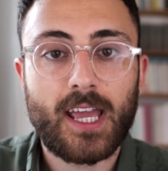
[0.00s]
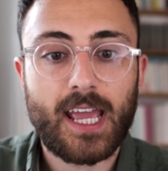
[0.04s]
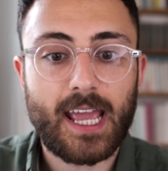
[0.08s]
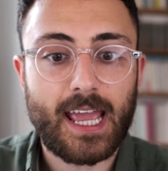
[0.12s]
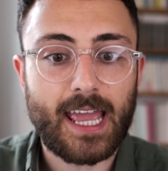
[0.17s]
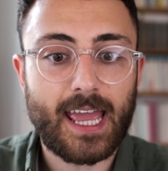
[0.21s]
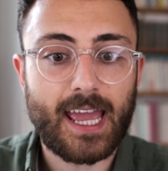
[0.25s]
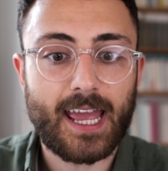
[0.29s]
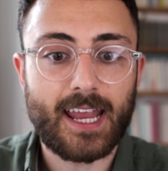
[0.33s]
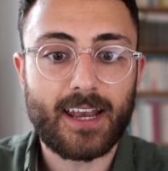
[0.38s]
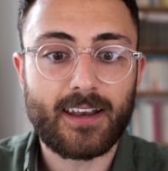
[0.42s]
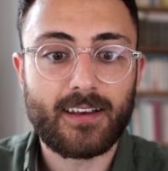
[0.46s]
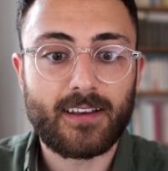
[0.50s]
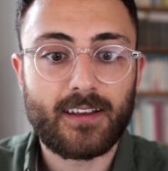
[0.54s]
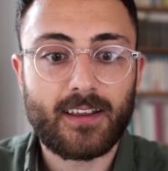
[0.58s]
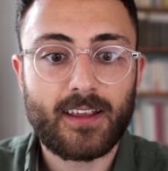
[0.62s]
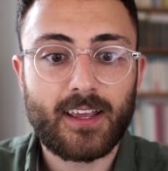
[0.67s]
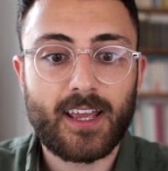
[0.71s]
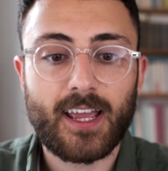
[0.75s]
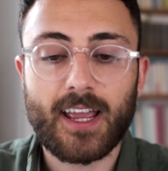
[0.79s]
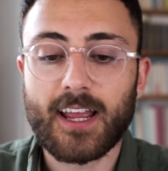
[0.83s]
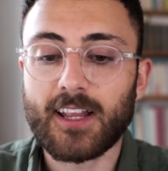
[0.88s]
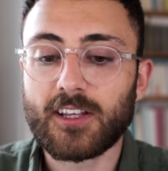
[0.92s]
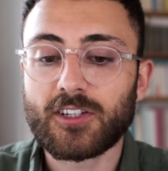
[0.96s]

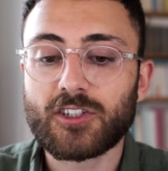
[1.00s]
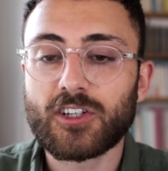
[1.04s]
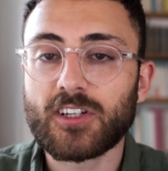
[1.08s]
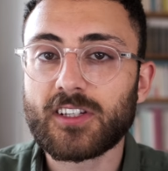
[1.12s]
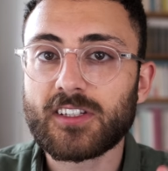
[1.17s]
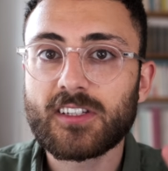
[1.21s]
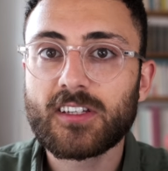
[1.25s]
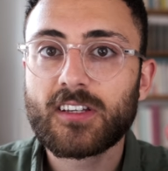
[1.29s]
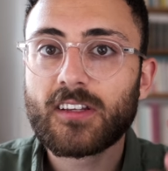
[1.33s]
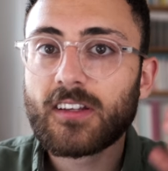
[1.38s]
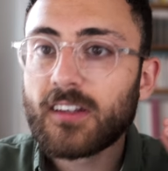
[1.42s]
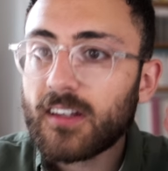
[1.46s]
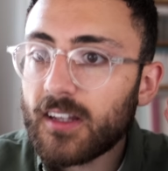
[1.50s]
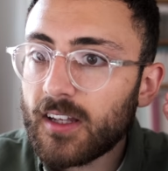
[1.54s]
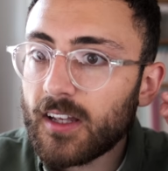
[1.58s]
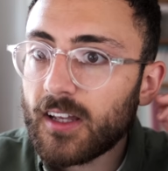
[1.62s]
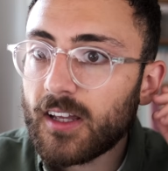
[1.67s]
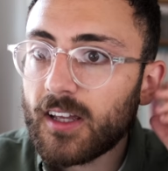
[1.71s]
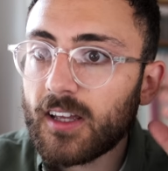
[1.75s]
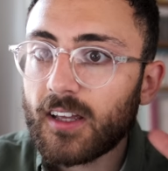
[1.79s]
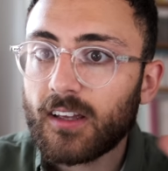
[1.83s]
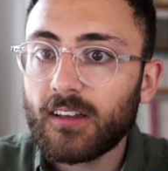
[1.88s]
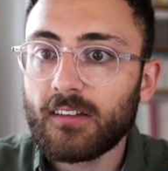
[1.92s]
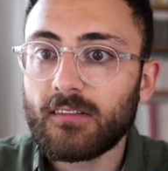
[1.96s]
And it's just
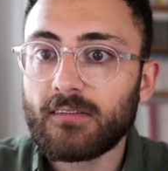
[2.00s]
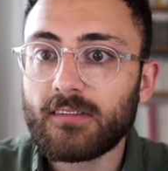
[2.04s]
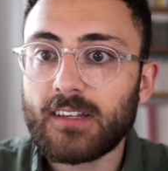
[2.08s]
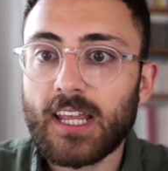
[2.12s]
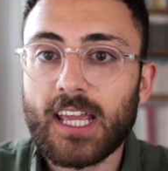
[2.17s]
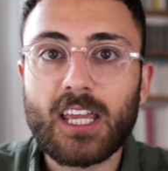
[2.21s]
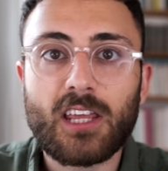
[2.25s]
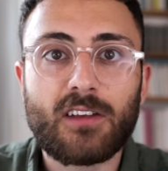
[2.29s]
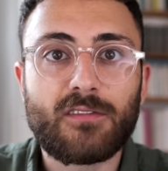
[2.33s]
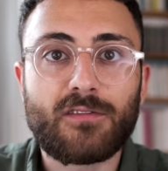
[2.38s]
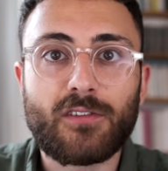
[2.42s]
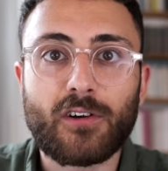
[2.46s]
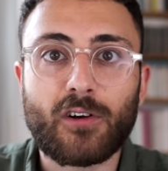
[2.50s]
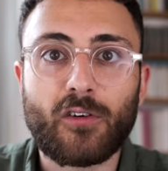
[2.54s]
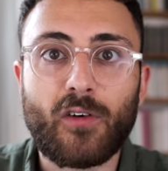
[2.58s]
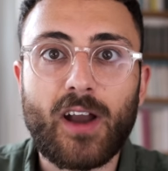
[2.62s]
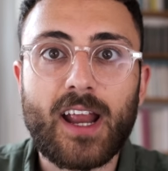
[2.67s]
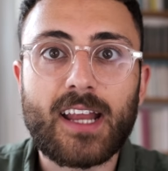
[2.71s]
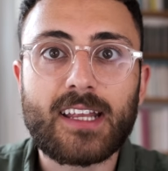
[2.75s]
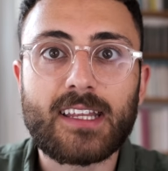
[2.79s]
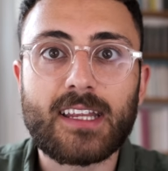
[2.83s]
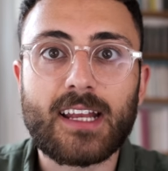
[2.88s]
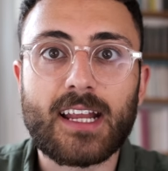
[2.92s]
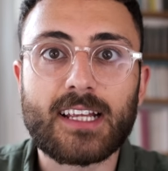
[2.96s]
taken for
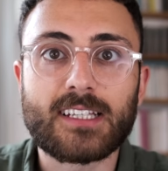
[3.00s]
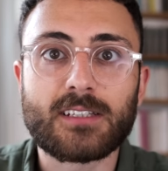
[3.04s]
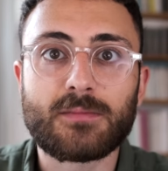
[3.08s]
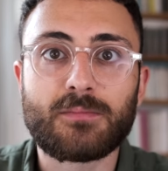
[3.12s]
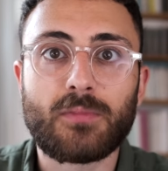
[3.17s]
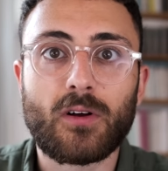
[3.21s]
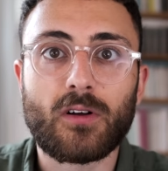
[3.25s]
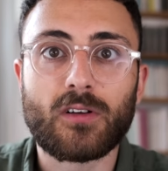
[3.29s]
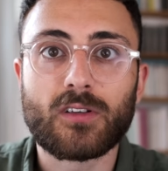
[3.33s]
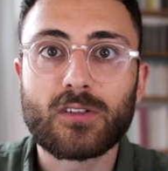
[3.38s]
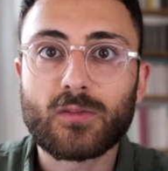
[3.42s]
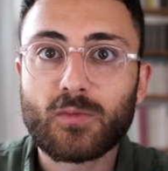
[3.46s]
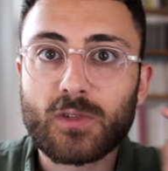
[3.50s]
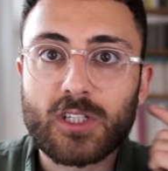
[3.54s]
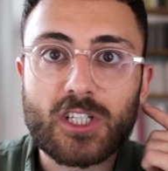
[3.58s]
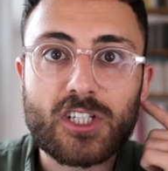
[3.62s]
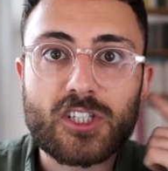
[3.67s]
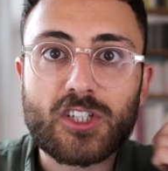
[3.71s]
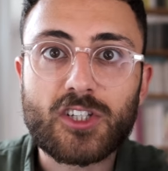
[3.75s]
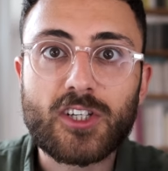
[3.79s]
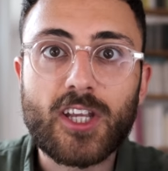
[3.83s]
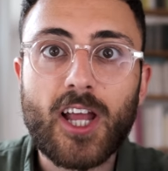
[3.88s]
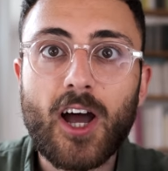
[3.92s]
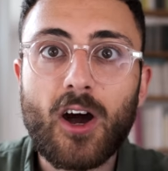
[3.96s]
granted, I suppose. We
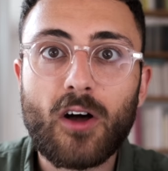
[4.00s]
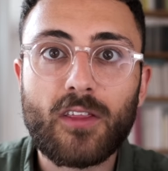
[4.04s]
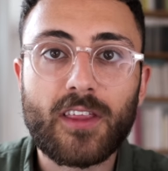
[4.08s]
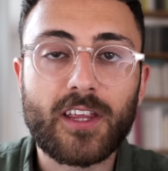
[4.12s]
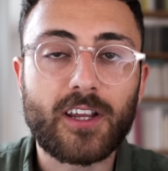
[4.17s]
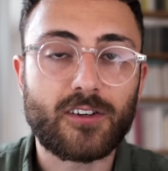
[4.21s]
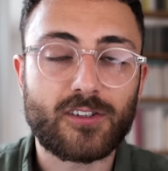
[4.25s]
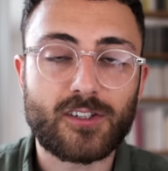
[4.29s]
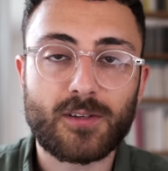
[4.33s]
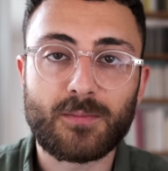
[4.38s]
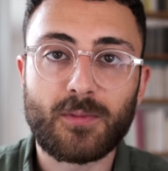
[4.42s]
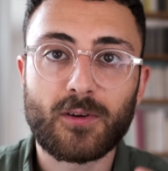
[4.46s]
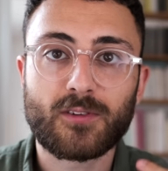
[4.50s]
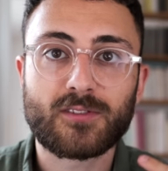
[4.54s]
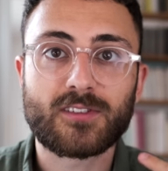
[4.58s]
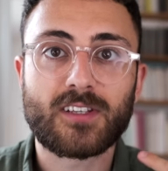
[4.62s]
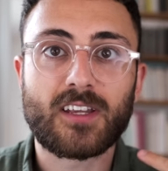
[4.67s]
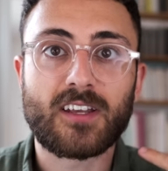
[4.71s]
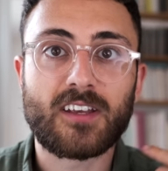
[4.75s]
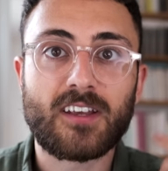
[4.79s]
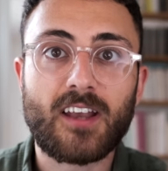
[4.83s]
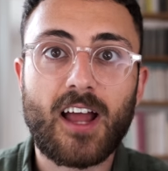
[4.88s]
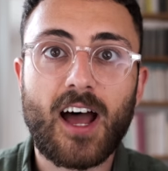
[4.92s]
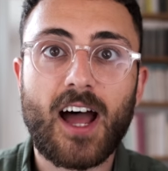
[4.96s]
just know that you're supposed to
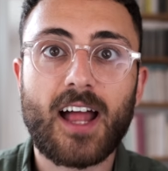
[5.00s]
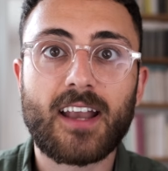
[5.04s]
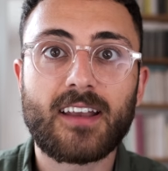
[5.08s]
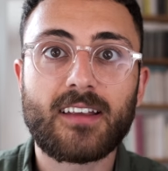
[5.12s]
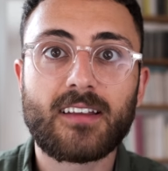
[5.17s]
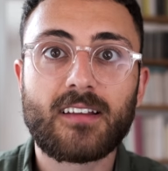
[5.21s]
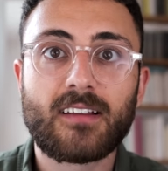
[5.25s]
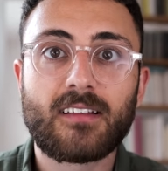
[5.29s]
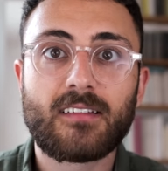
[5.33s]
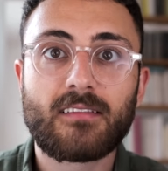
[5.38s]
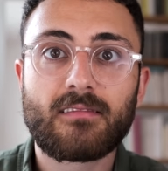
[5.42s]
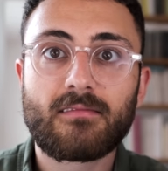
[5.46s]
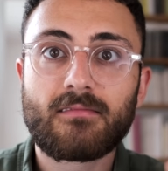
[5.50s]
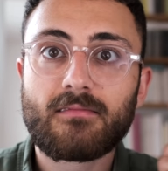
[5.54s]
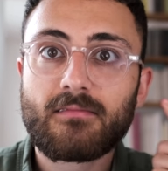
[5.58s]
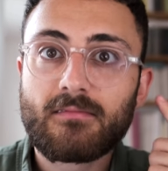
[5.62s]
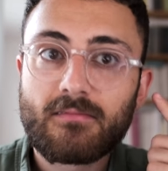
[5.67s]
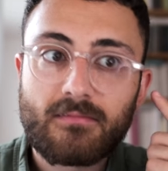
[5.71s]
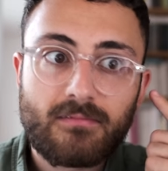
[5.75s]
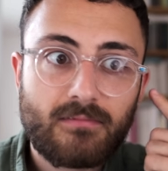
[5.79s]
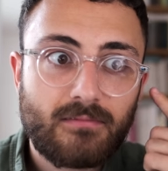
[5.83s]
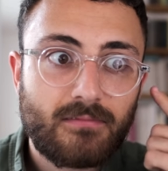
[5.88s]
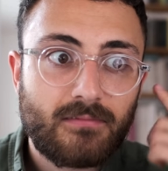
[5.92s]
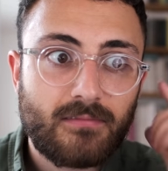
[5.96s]
not
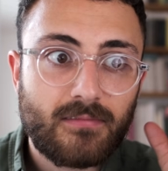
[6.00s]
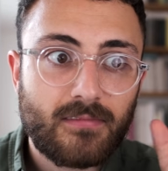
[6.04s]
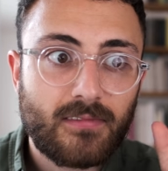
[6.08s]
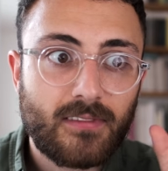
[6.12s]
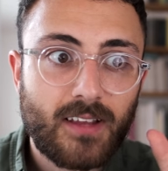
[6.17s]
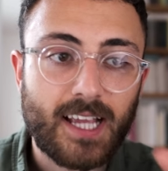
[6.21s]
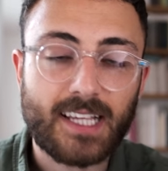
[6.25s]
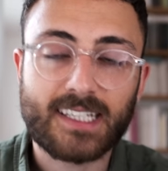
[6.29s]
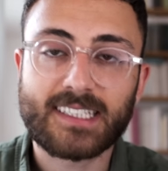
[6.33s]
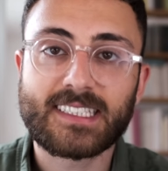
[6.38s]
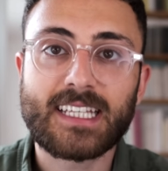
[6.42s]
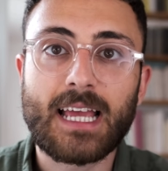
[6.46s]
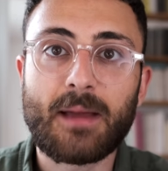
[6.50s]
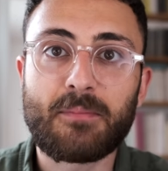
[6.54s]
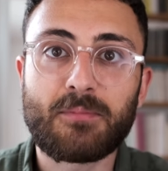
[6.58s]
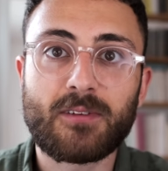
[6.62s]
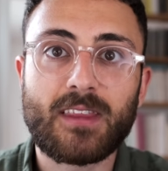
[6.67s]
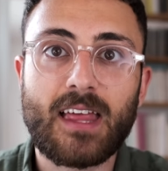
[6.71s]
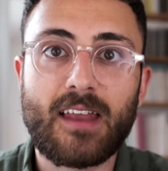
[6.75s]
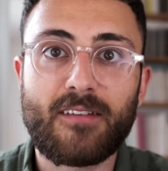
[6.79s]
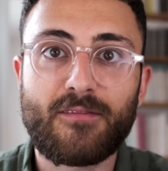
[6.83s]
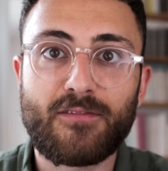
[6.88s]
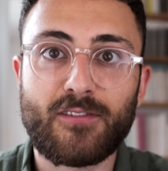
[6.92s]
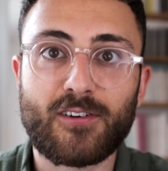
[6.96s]
accept
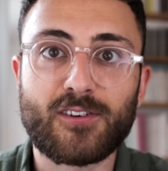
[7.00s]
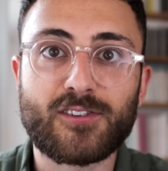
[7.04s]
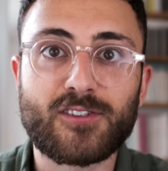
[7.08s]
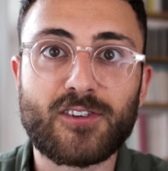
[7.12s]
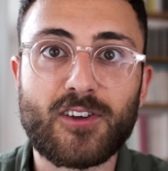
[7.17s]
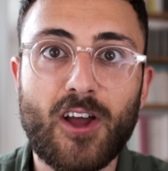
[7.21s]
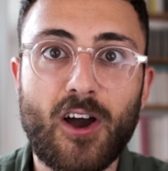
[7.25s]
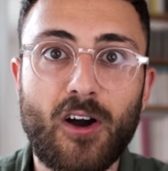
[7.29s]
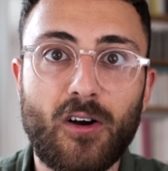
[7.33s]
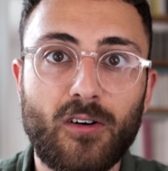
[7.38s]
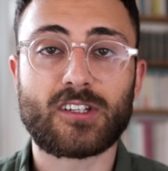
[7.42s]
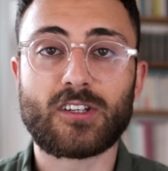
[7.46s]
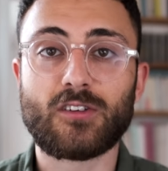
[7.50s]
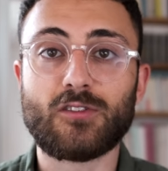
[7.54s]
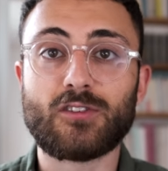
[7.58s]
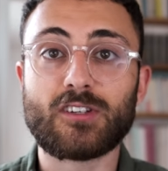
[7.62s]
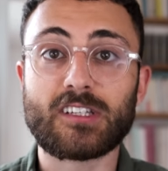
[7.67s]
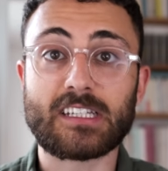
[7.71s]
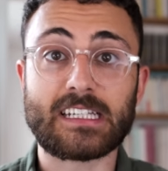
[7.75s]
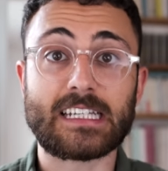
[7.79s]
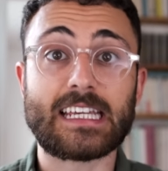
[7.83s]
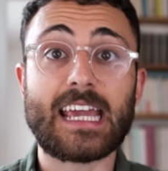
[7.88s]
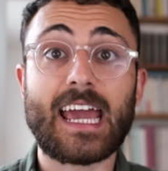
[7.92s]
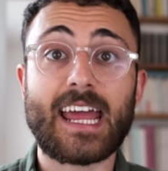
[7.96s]
that first no. You
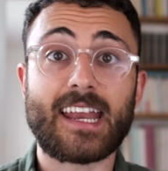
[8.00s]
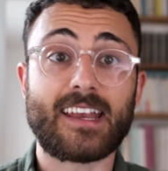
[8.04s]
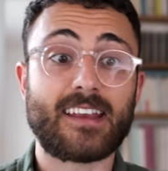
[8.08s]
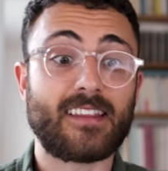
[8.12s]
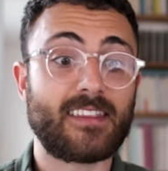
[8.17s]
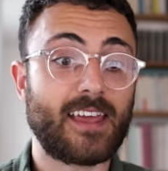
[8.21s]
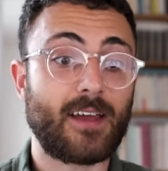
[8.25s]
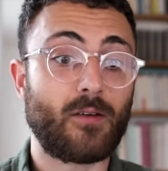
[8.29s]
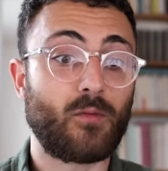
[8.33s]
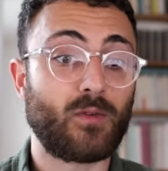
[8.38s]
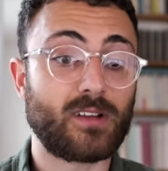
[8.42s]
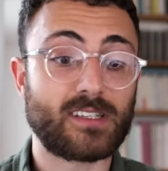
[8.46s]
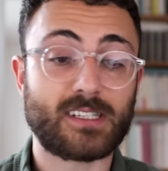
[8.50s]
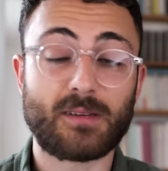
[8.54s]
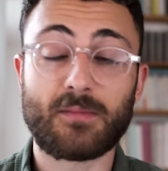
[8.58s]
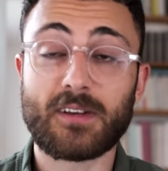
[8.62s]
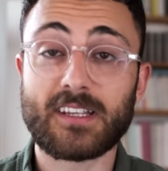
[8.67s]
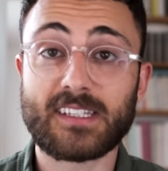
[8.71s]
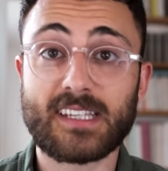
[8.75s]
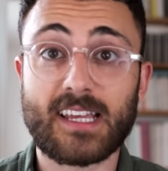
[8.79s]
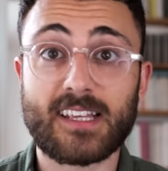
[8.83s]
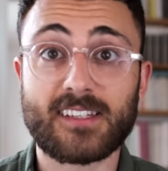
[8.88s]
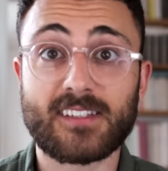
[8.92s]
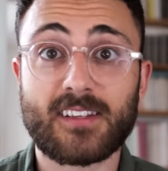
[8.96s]
just get that when somebody
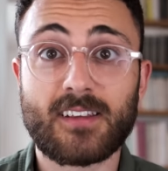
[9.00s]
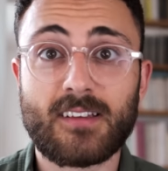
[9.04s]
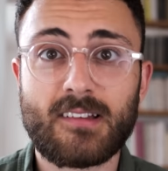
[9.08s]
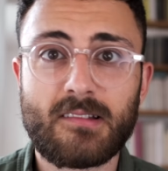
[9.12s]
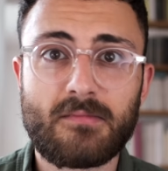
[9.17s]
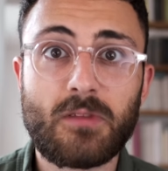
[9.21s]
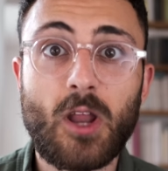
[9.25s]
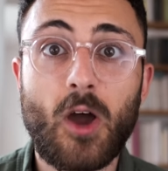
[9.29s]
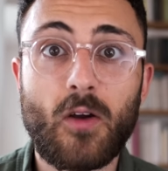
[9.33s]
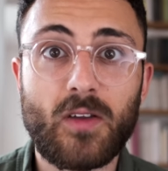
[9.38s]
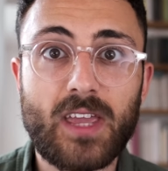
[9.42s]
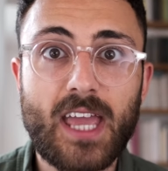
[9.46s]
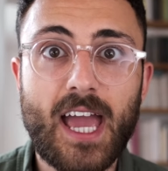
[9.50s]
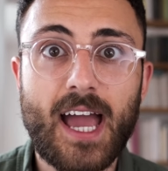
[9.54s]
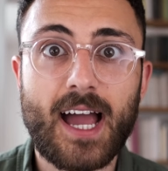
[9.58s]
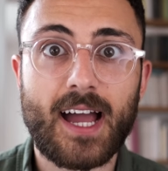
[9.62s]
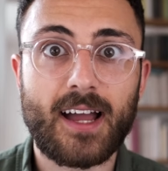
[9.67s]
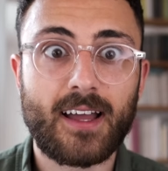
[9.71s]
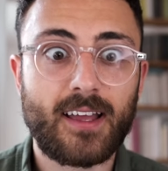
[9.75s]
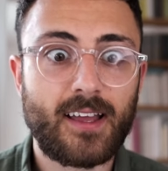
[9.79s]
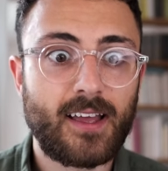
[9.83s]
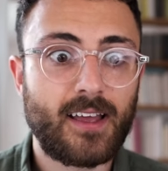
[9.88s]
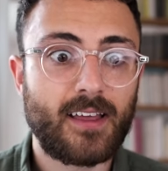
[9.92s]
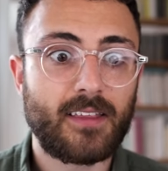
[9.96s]
says, no, yeah,
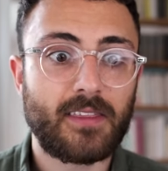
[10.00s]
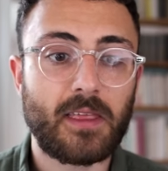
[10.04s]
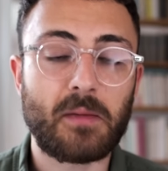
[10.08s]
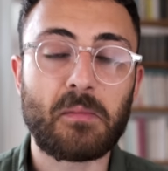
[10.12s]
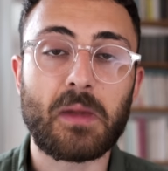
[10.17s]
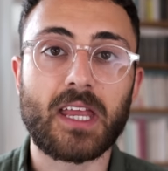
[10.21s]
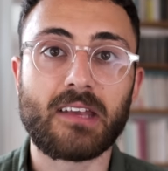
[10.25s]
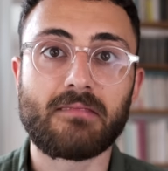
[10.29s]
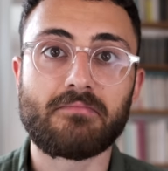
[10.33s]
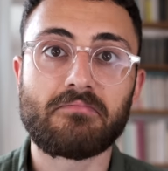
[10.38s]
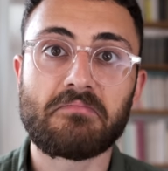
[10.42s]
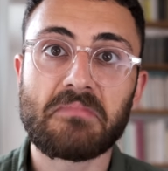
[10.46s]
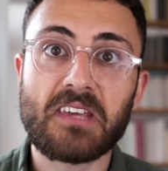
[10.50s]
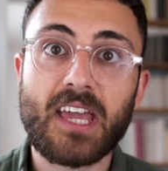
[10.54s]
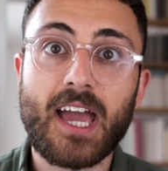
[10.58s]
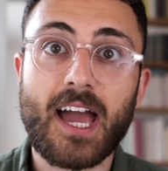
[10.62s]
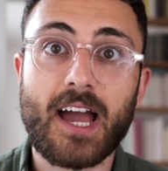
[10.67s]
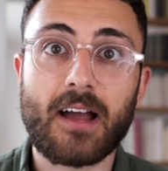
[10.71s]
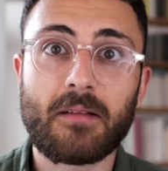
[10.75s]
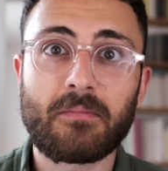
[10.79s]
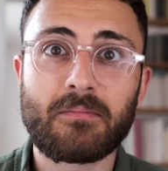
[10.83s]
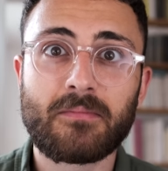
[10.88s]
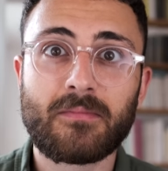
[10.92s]
they mean, yeah.